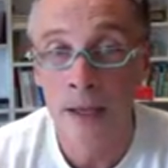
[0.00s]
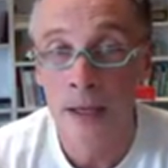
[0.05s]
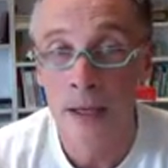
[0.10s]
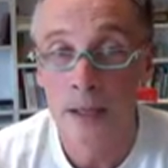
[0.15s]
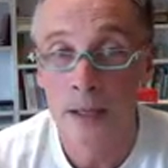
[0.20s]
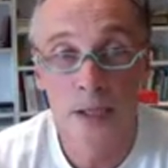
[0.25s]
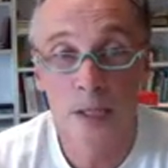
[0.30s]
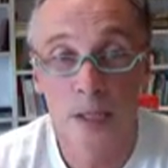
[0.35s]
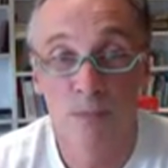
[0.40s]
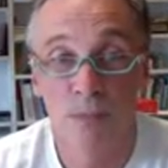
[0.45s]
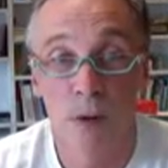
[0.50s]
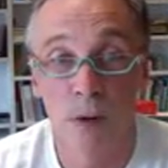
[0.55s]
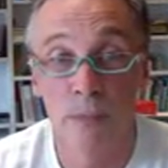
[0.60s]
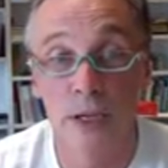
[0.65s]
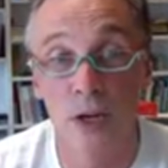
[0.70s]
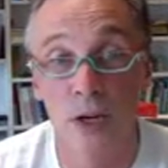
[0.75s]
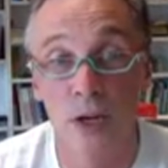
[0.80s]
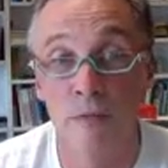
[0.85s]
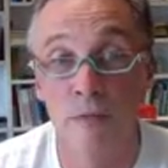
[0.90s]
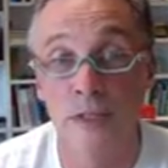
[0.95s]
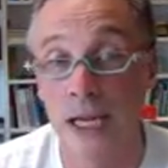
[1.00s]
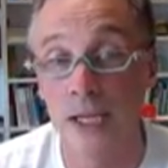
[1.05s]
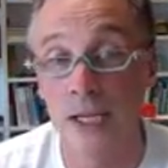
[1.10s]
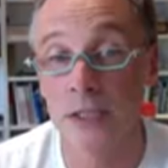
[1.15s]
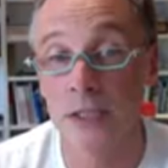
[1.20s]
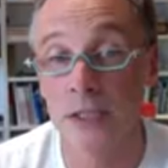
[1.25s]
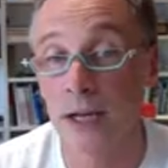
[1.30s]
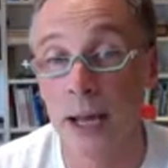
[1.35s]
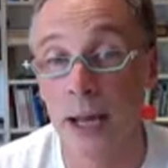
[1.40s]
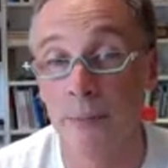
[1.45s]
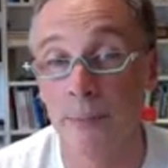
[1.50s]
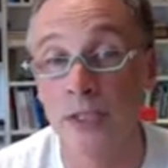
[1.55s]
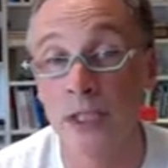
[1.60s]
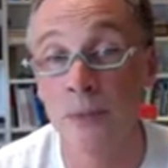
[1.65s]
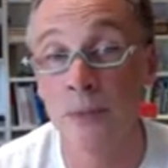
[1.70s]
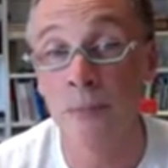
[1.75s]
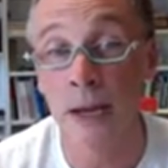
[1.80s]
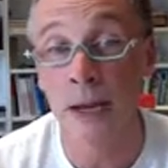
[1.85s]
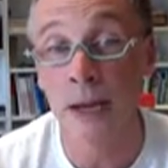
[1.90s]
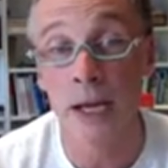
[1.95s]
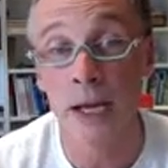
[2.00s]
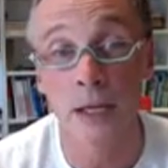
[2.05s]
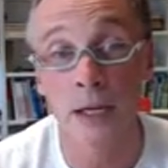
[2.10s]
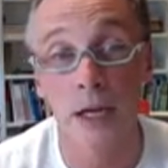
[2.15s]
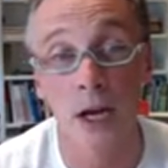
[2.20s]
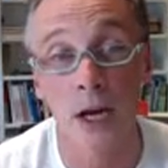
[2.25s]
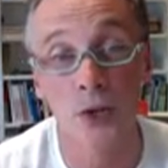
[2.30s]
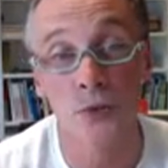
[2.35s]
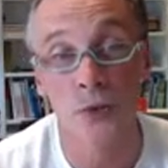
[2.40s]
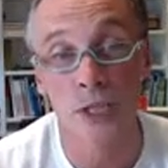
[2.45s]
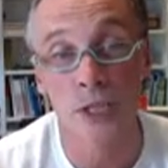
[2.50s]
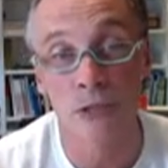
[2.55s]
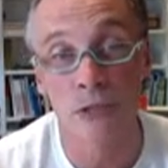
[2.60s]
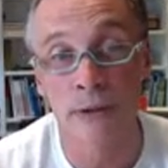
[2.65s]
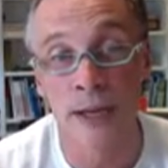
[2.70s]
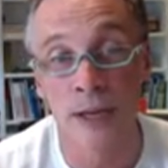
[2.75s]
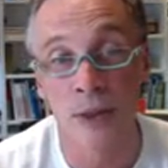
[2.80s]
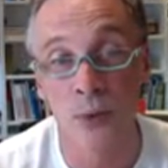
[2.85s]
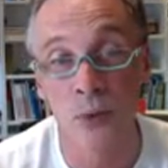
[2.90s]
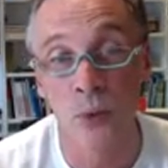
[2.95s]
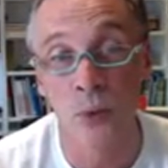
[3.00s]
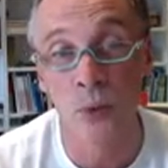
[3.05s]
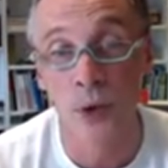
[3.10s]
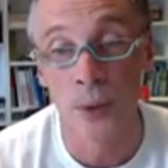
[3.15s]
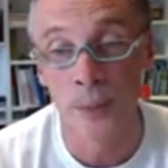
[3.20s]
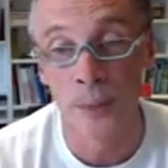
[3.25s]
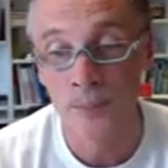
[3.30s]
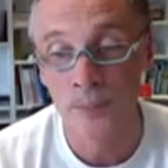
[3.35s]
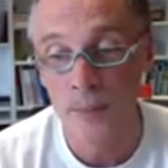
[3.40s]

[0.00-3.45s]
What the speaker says: This is probably a conversation that happens in many other countries around the world.